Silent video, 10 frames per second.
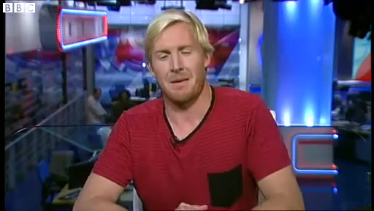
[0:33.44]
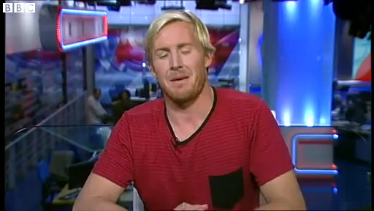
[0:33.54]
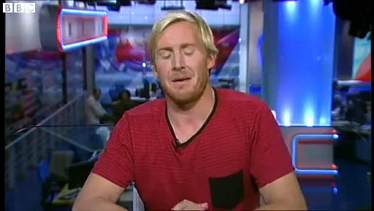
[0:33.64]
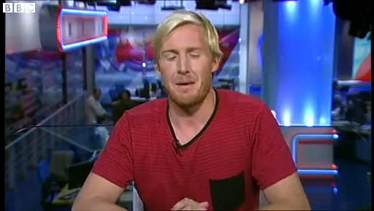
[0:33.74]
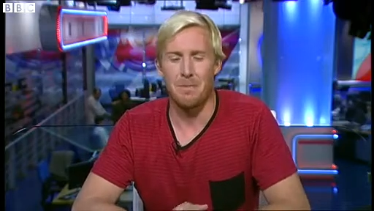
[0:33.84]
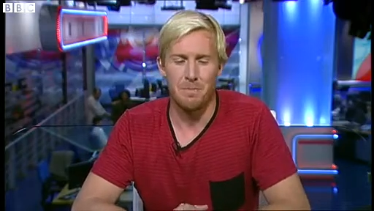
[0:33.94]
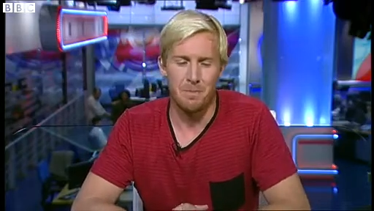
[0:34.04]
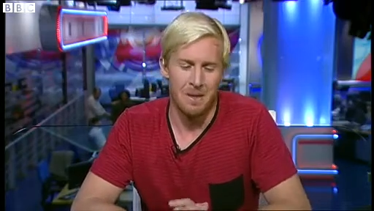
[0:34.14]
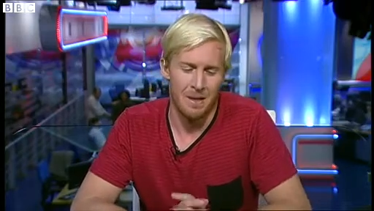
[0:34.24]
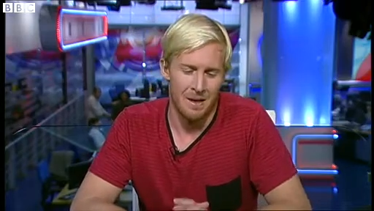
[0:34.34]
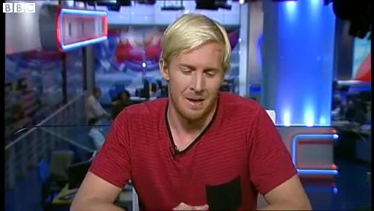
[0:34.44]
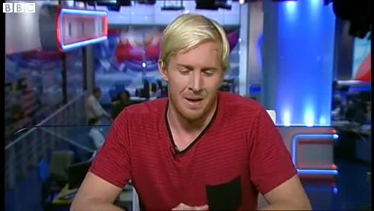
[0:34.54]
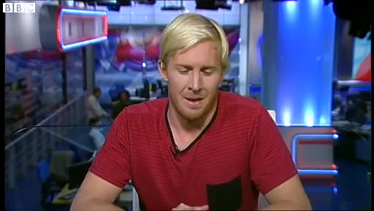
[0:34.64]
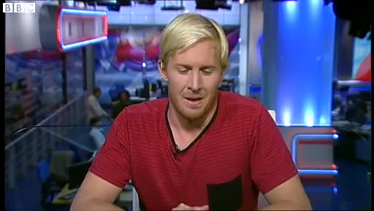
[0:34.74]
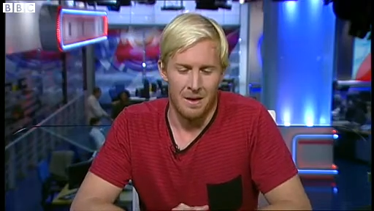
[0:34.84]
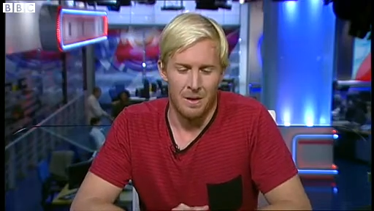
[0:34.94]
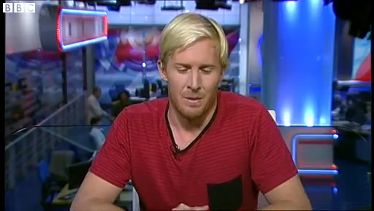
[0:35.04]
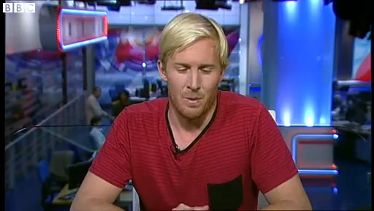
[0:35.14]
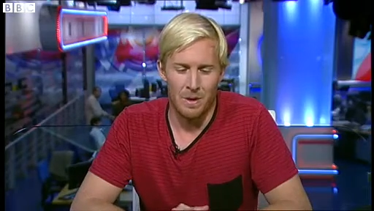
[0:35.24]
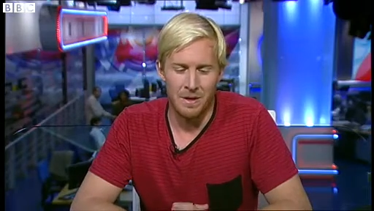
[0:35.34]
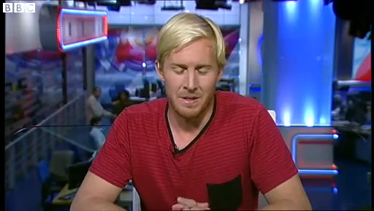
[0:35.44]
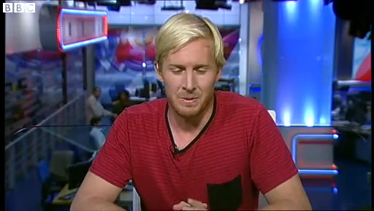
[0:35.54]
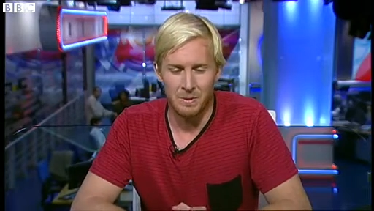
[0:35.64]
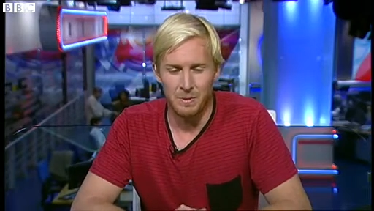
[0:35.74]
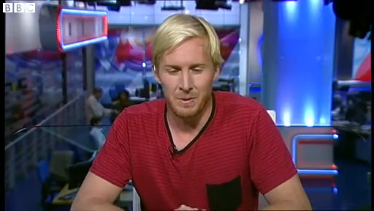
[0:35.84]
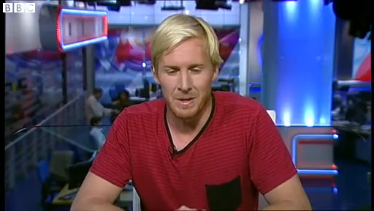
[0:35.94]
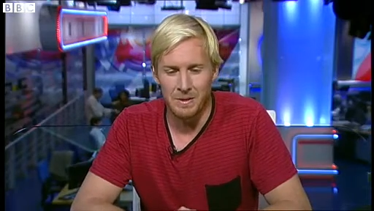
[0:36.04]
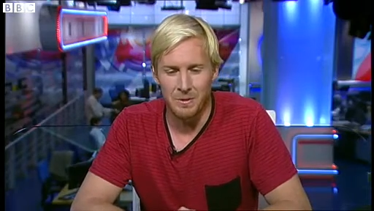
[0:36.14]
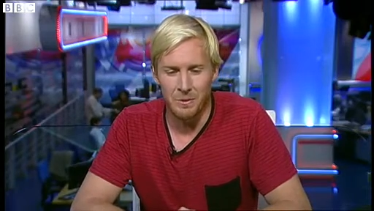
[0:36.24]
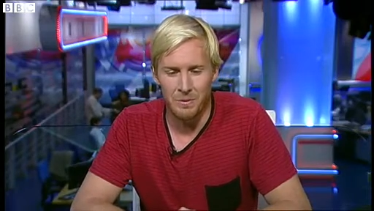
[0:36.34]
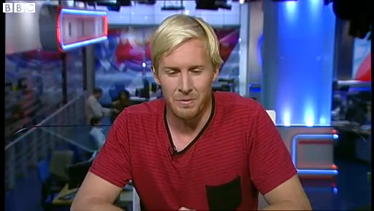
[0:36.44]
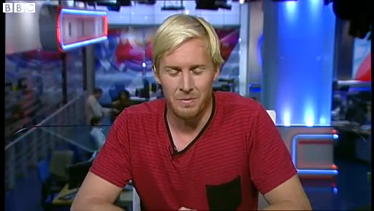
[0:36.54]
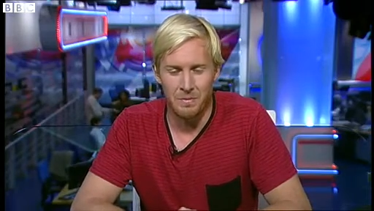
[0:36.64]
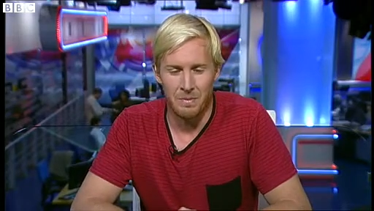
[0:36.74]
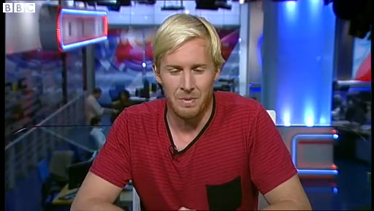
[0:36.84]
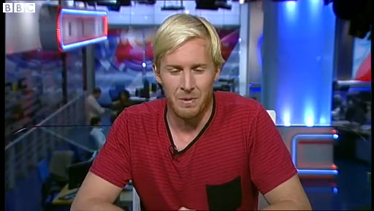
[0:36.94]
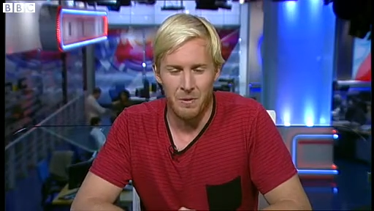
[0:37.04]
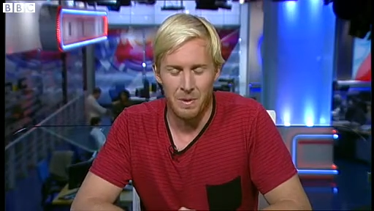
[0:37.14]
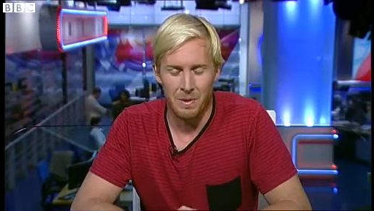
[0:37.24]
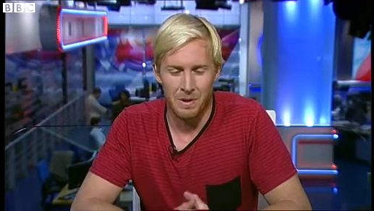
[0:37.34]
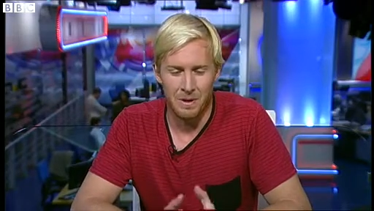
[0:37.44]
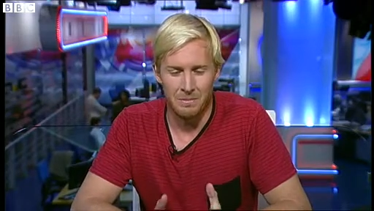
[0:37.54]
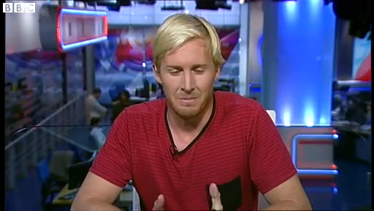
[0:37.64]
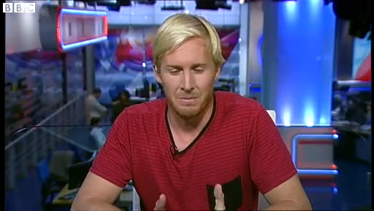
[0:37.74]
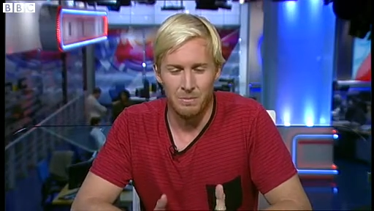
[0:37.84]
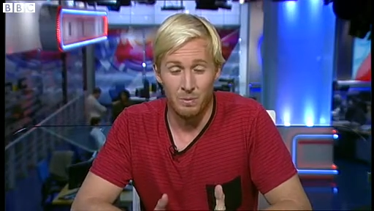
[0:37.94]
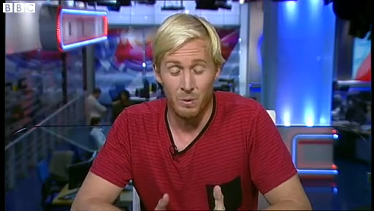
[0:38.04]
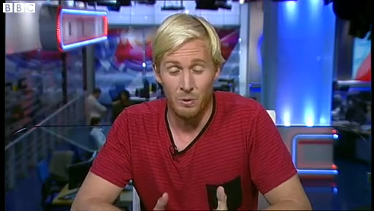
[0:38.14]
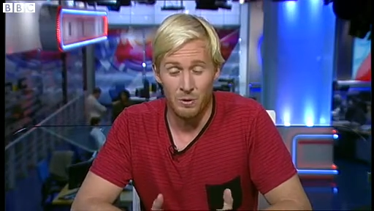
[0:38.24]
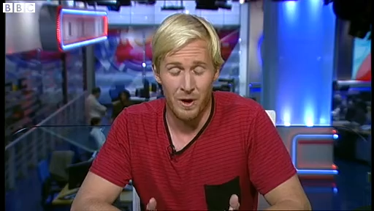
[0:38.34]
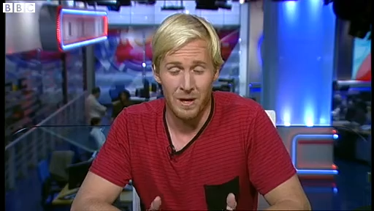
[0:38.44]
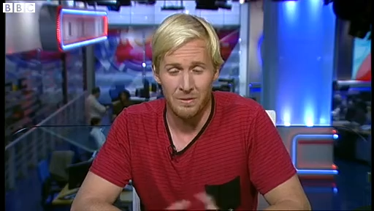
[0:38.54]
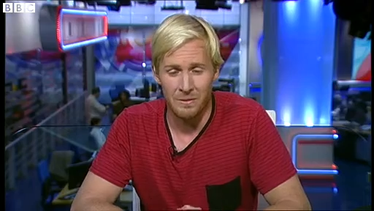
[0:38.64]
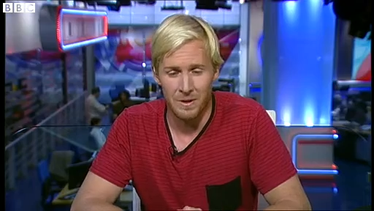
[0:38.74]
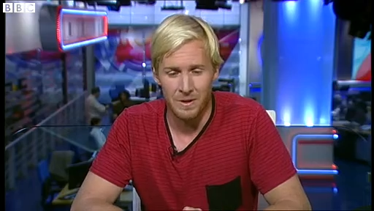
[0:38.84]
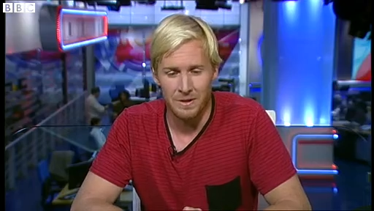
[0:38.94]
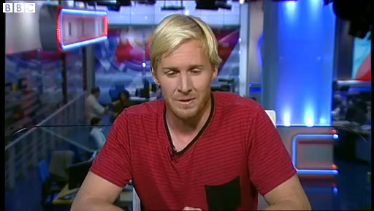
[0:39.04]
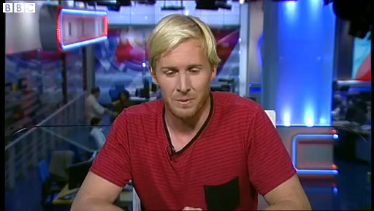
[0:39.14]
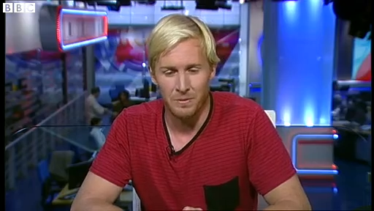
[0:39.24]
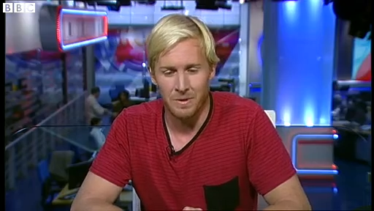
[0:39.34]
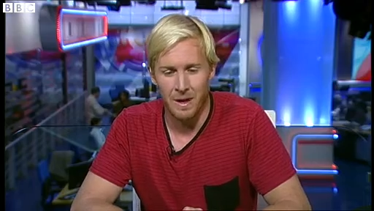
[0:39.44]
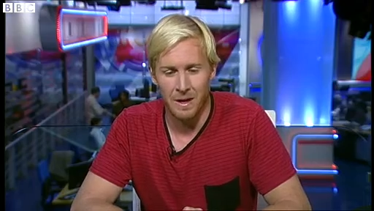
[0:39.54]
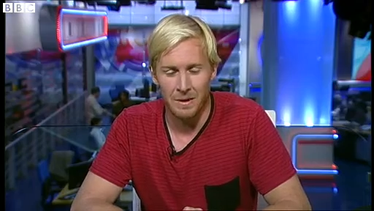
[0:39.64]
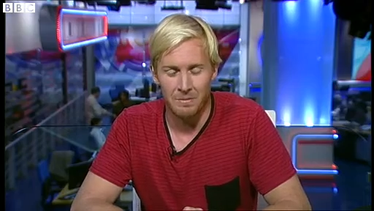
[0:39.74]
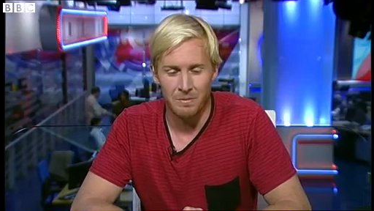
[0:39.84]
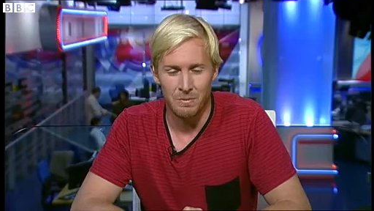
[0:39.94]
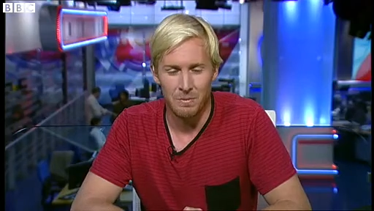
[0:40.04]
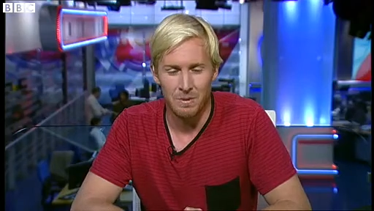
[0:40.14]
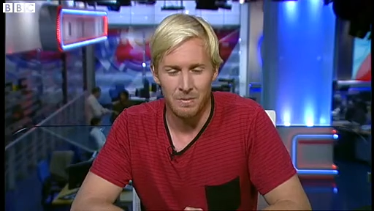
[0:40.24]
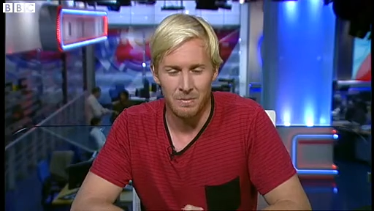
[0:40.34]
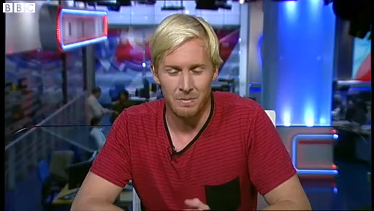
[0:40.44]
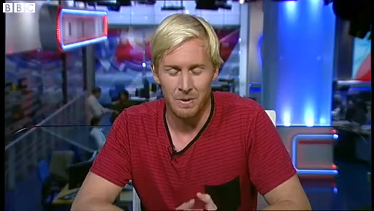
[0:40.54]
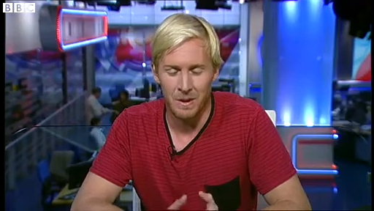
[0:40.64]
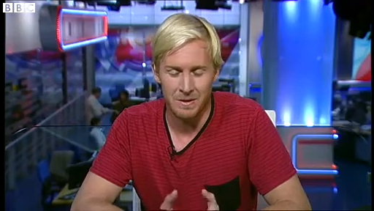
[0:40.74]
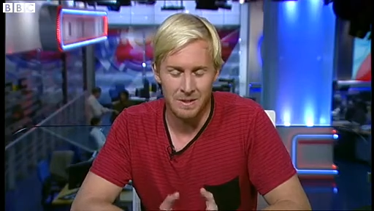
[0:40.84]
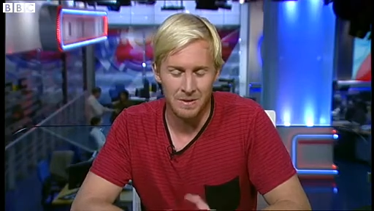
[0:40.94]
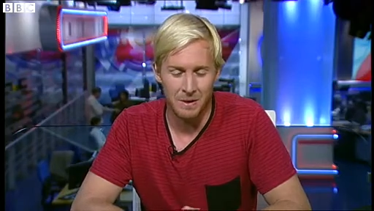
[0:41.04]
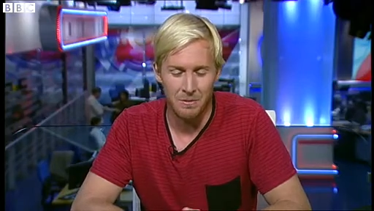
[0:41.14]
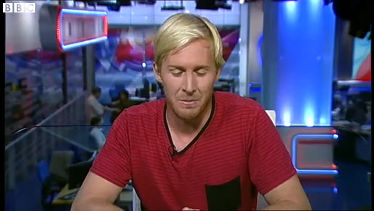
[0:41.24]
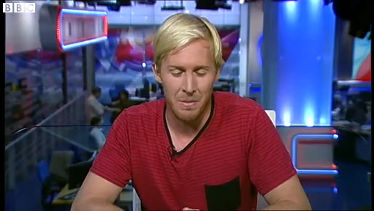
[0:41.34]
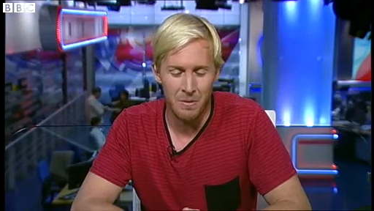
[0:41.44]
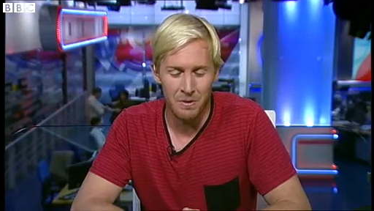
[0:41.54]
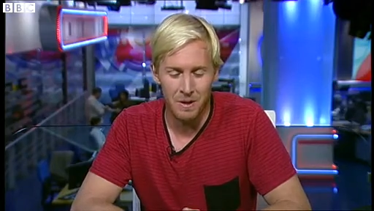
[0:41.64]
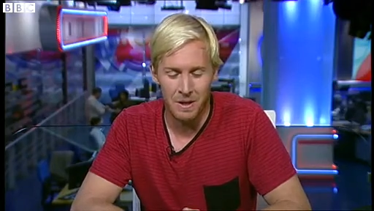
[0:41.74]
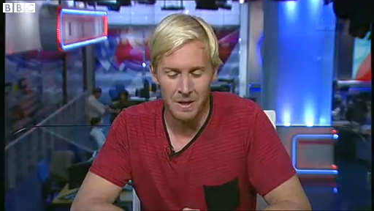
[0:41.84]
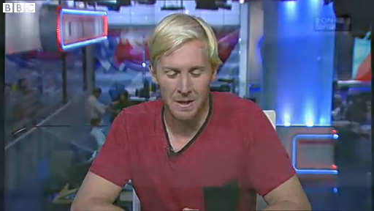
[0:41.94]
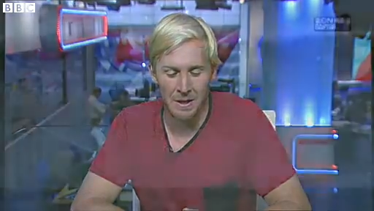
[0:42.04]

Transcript: Well, yeah, it's one of those sort of, I've been looking or training for this sort of day, you know, since I can remember really, and